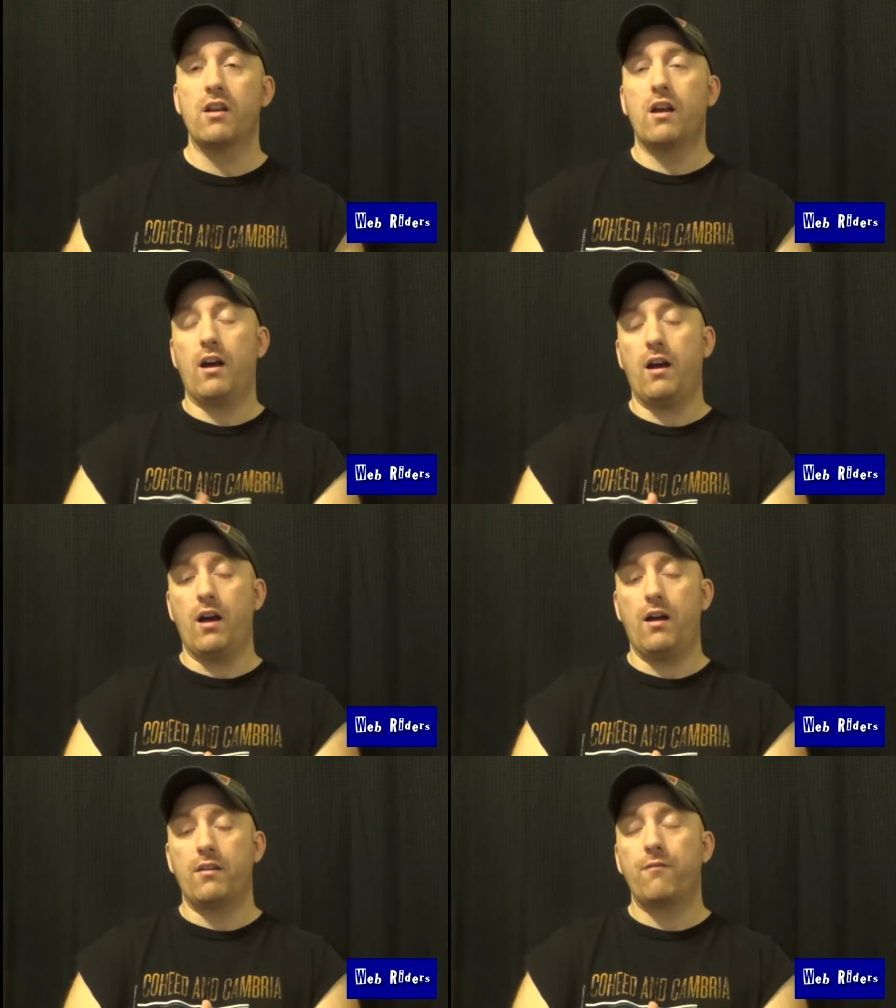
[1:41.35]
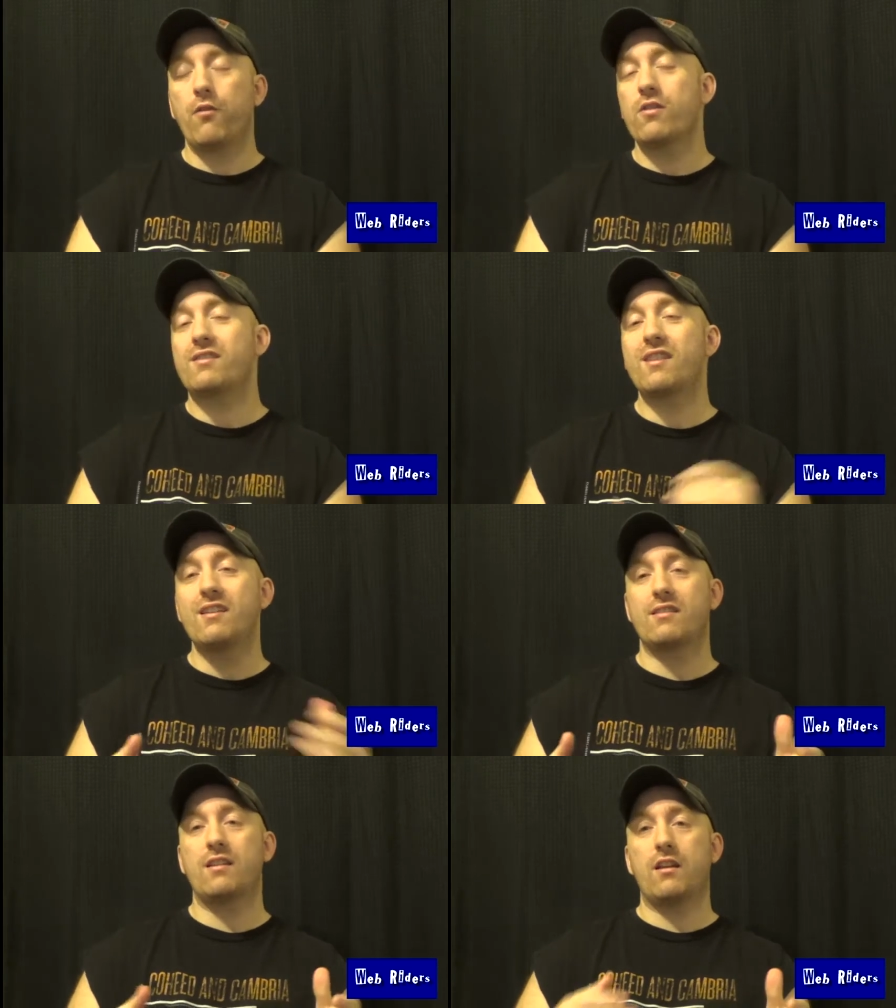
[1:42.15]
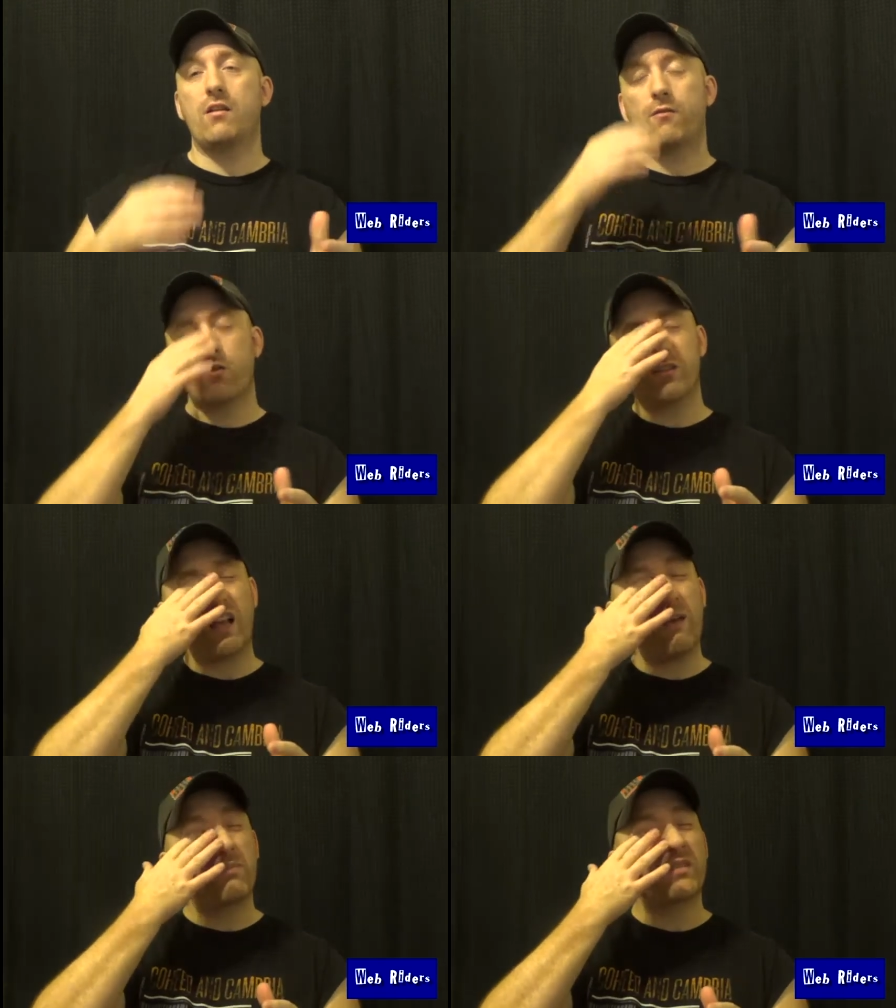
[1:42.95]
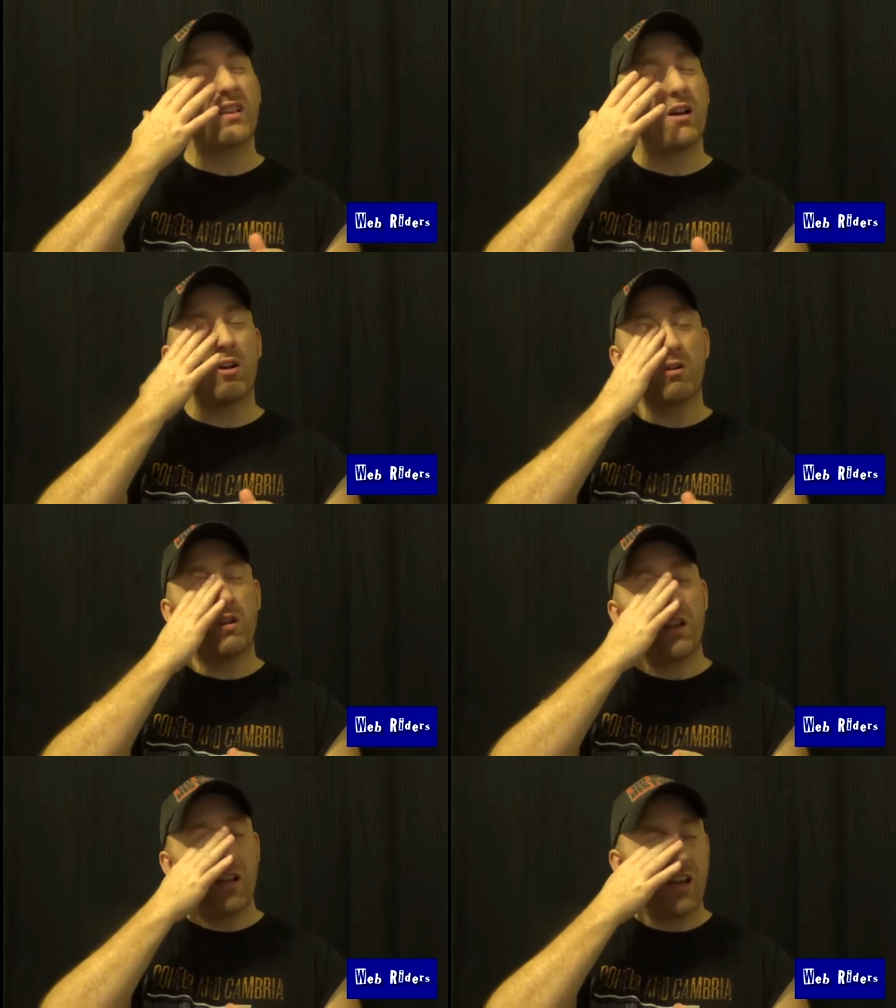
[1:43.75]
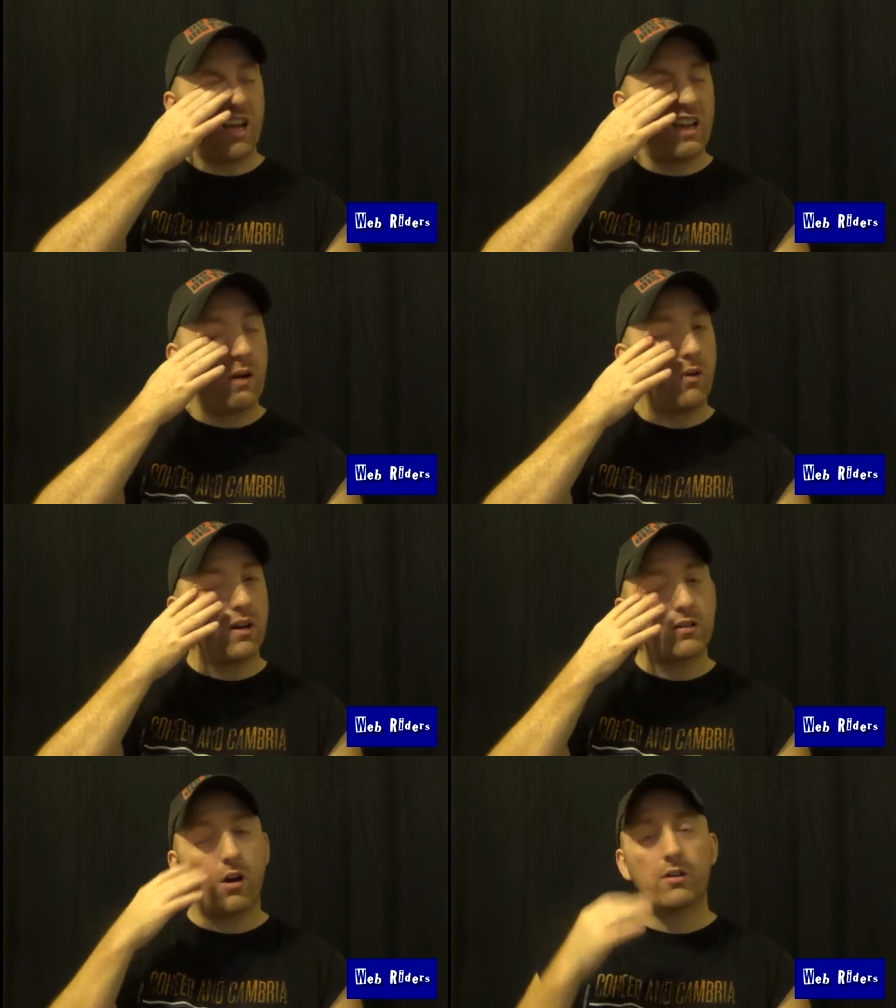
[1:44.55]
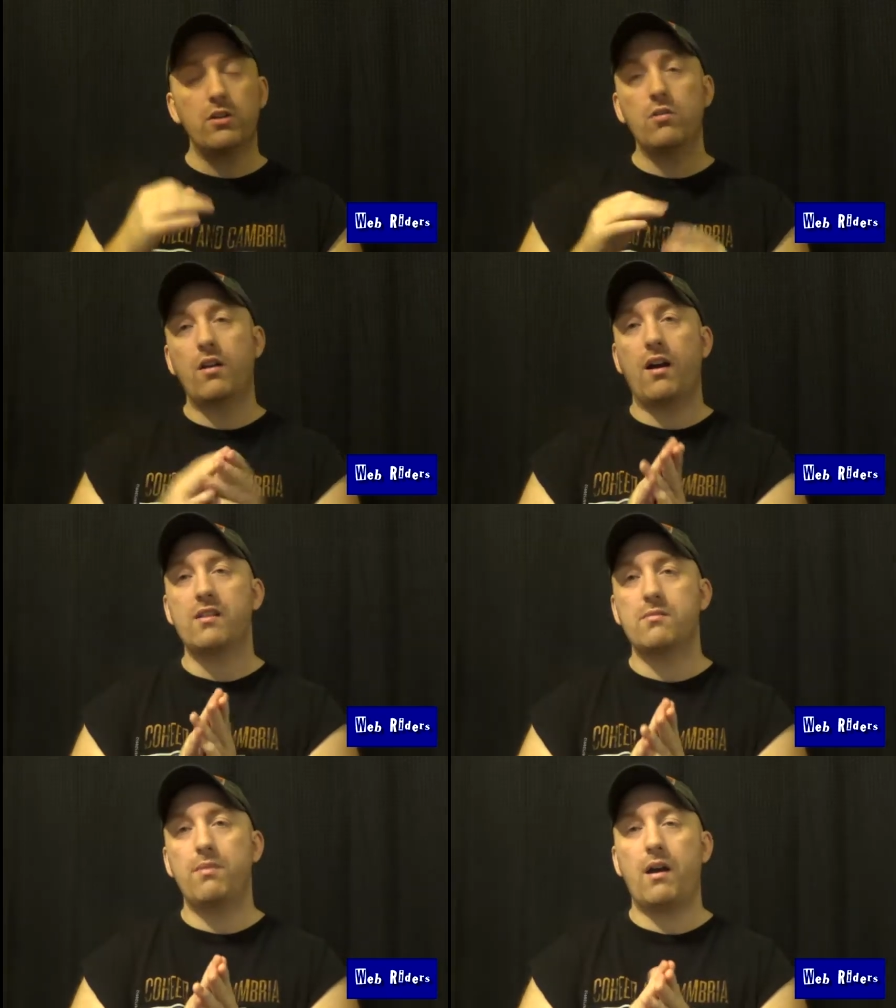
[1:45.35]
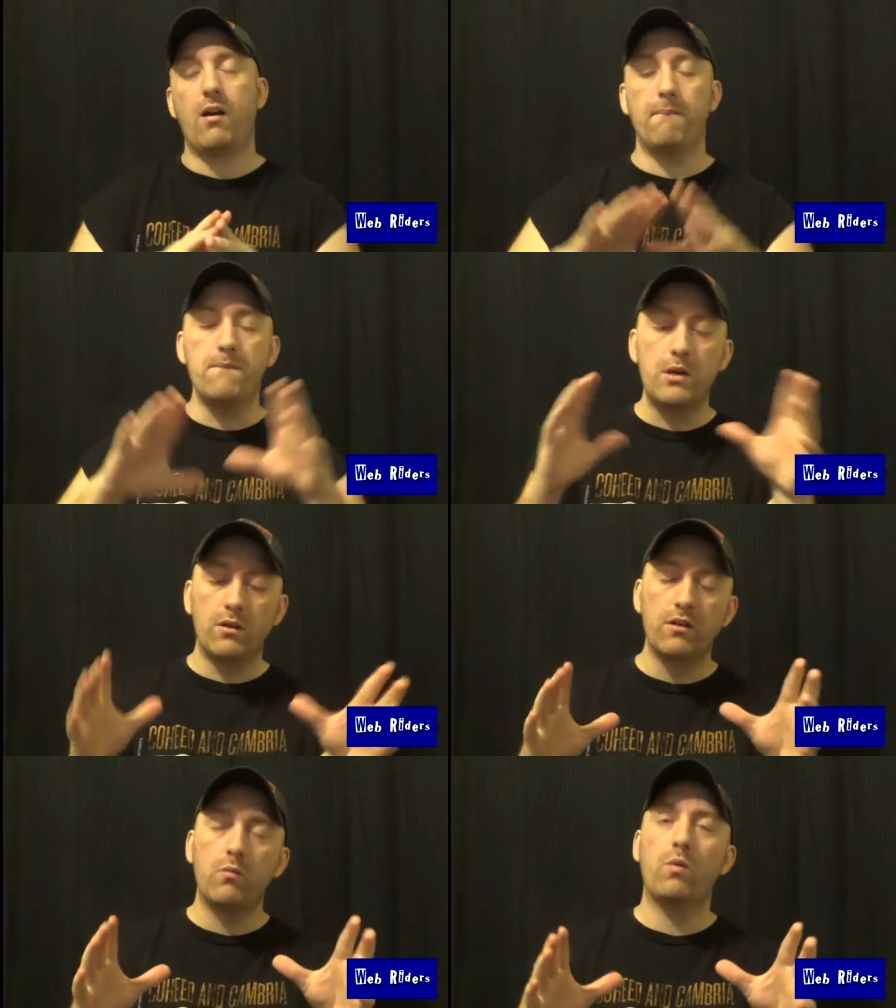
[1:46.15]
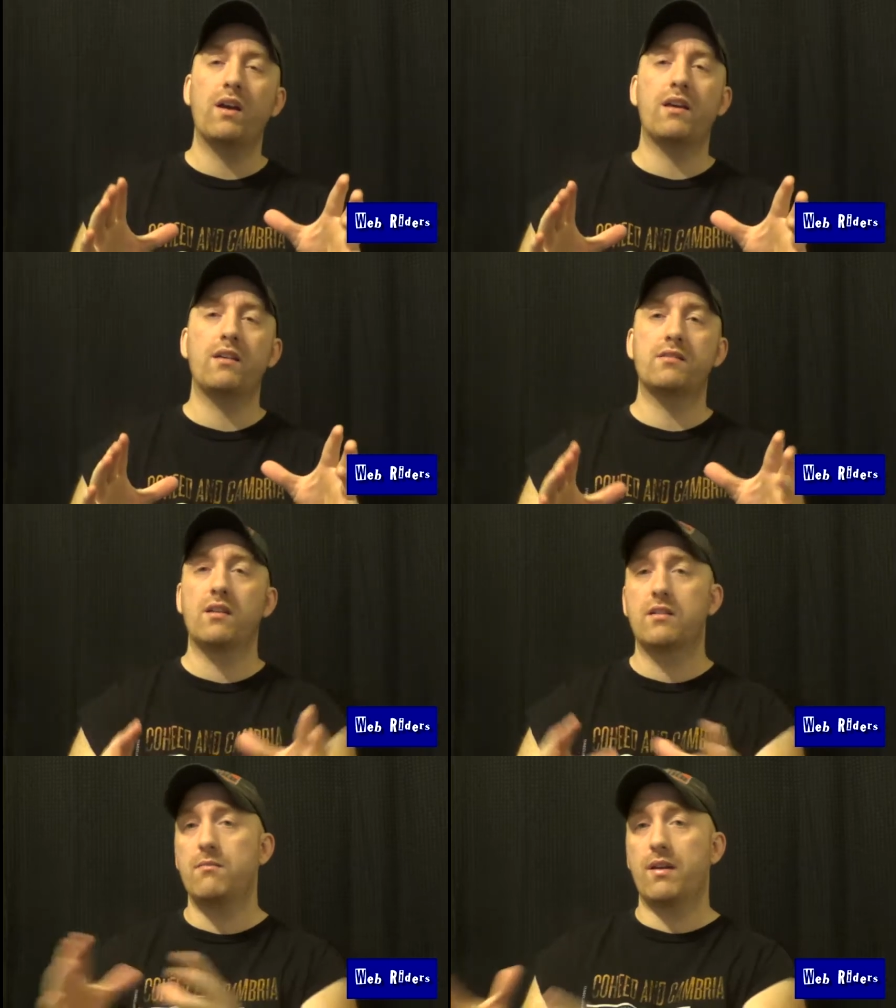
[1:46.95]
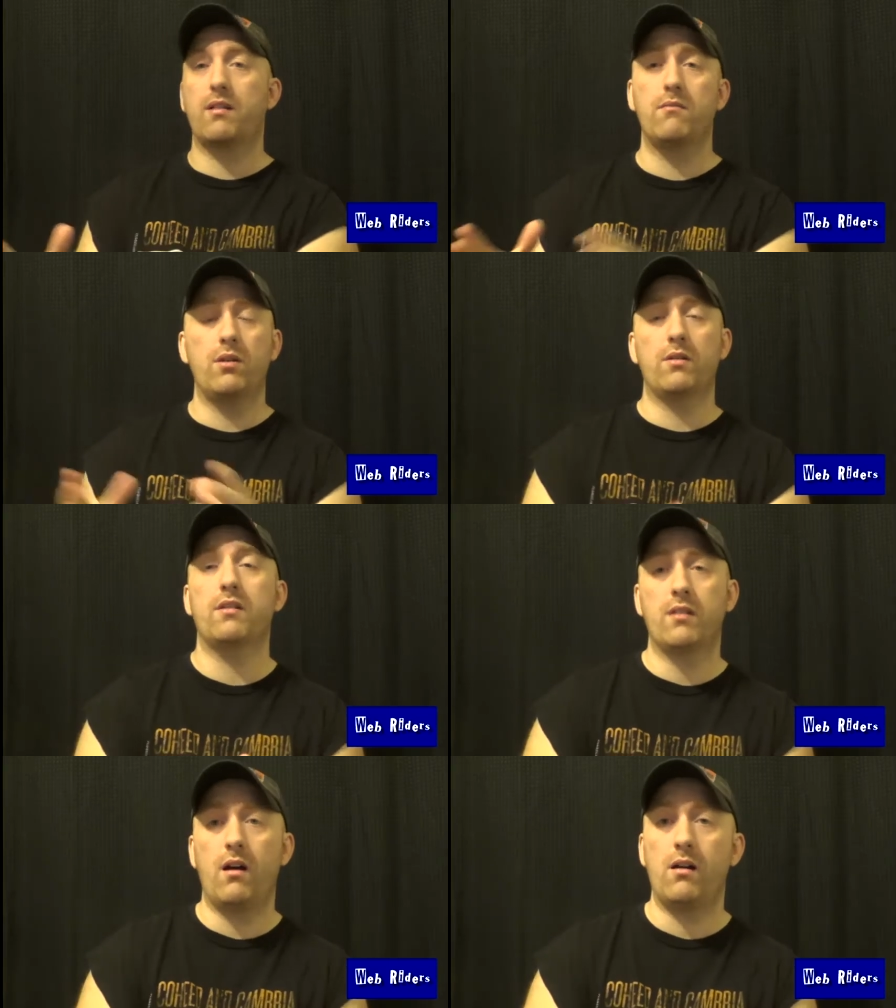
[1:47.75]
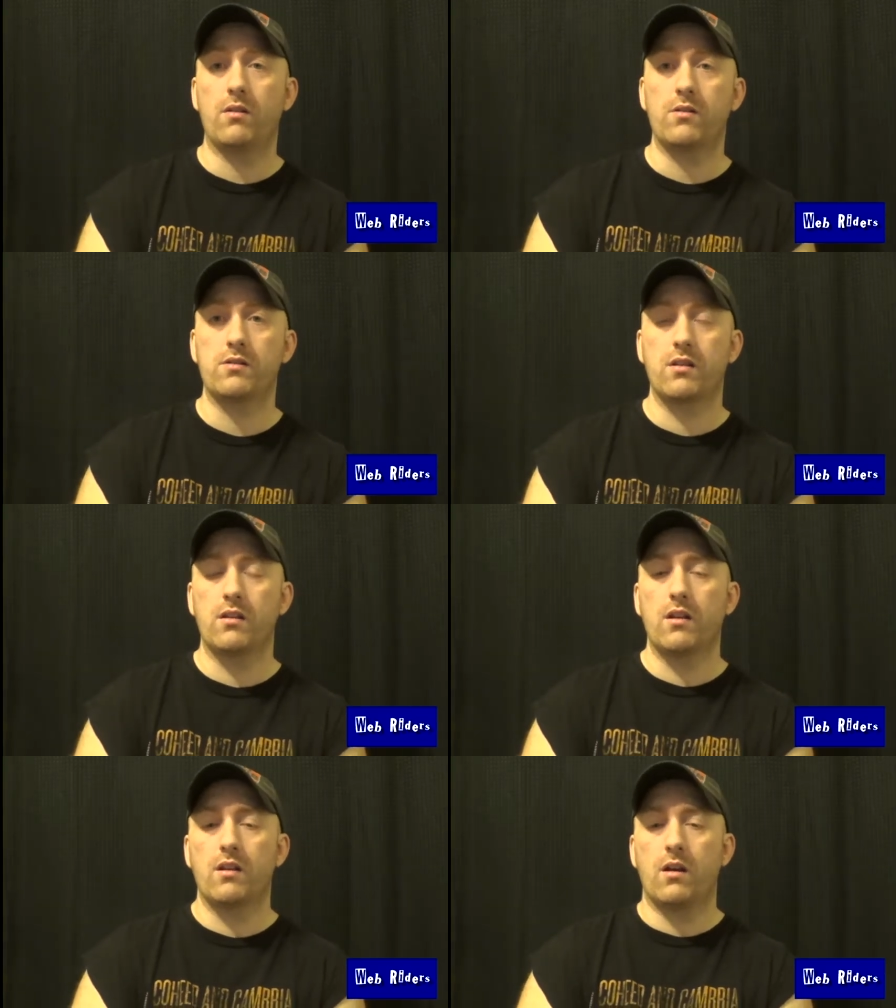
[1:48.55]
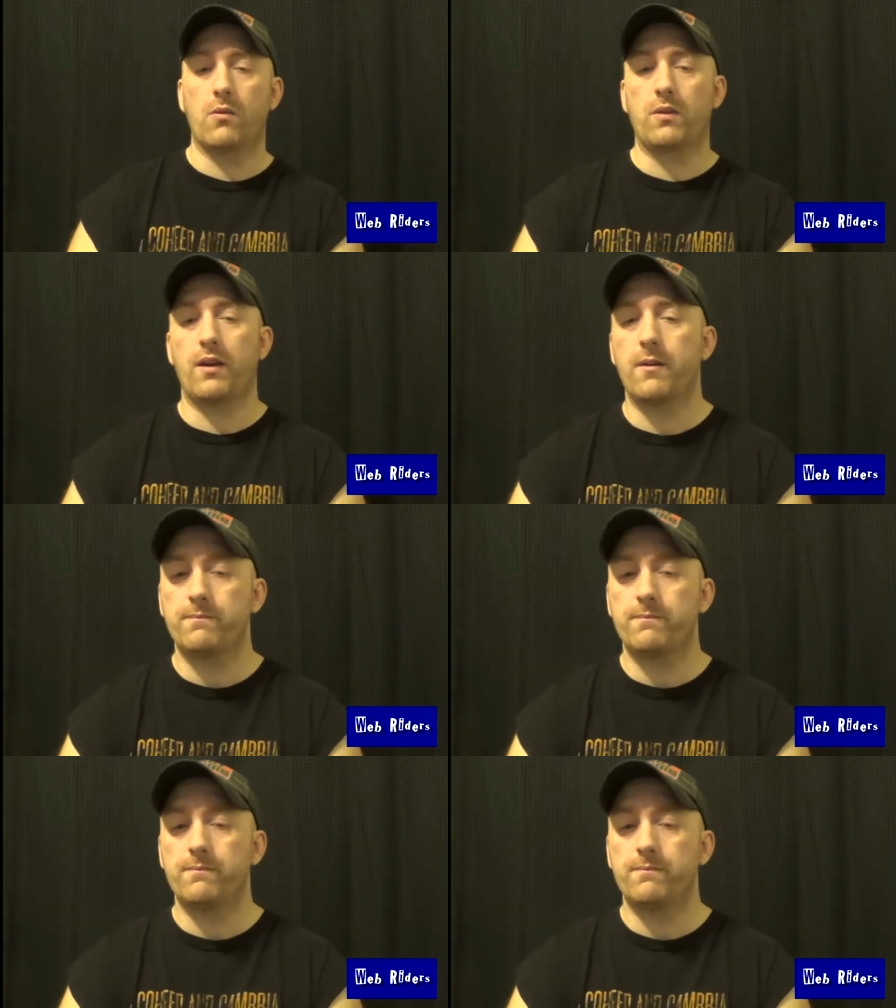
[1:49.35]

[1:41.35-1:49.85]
Uh, first season here, first episode, and I want to talk to you guys about a million ways to make a million dollars. Okay?